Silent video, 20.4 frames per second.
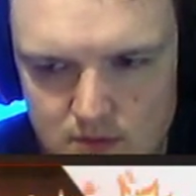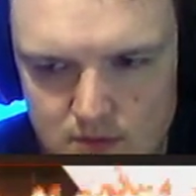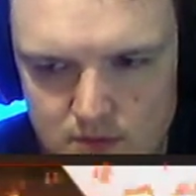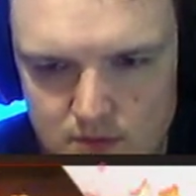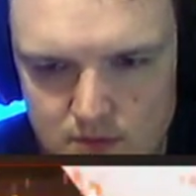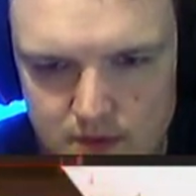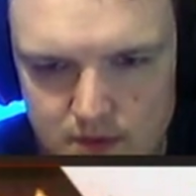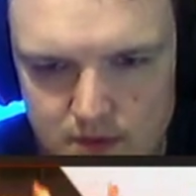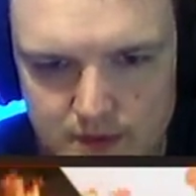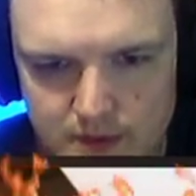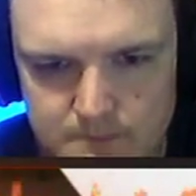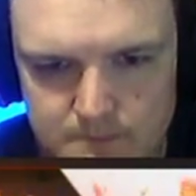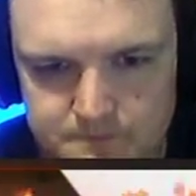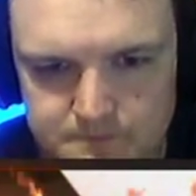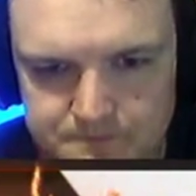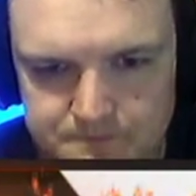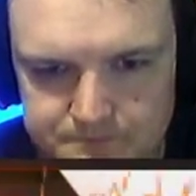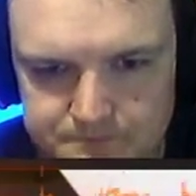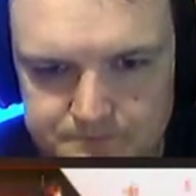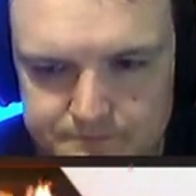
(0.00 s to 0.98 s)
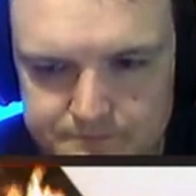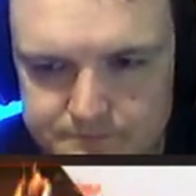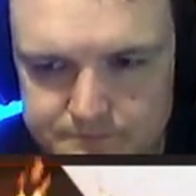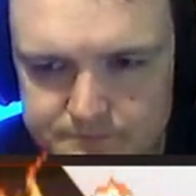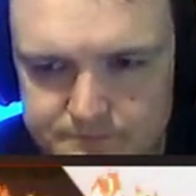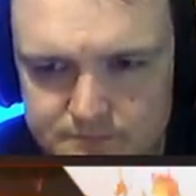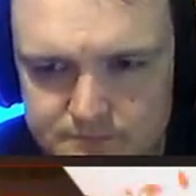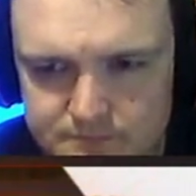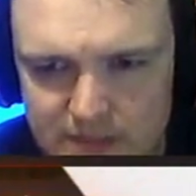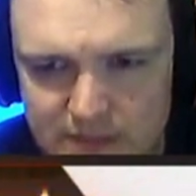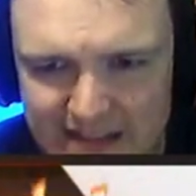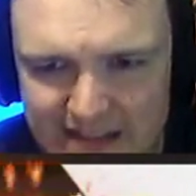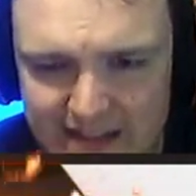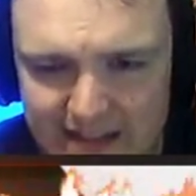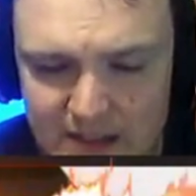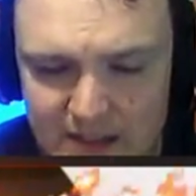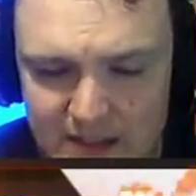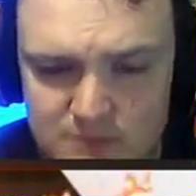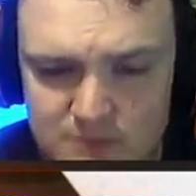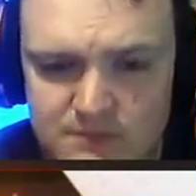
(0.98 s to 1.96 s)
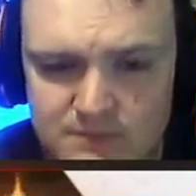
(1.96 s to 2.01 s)
There. Now,
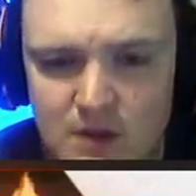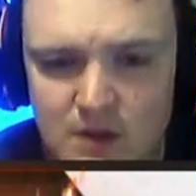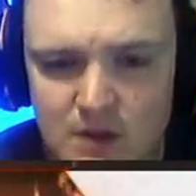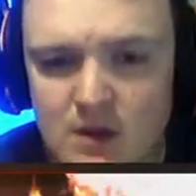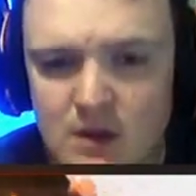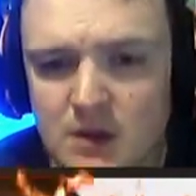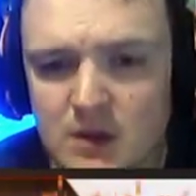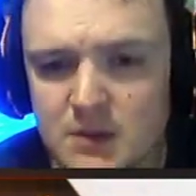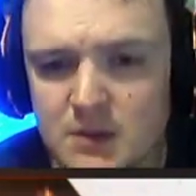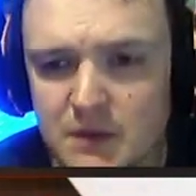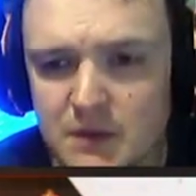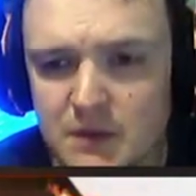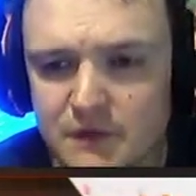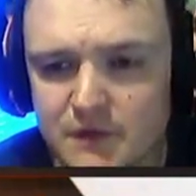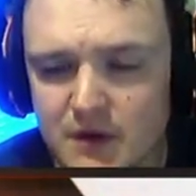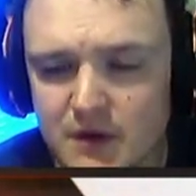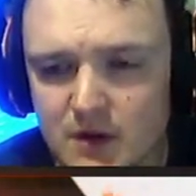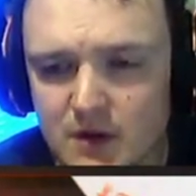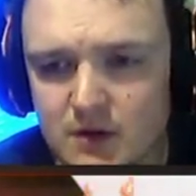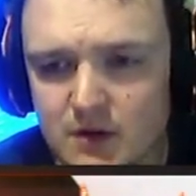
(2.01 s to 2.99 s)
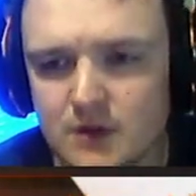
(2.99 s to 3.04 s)
to be fair,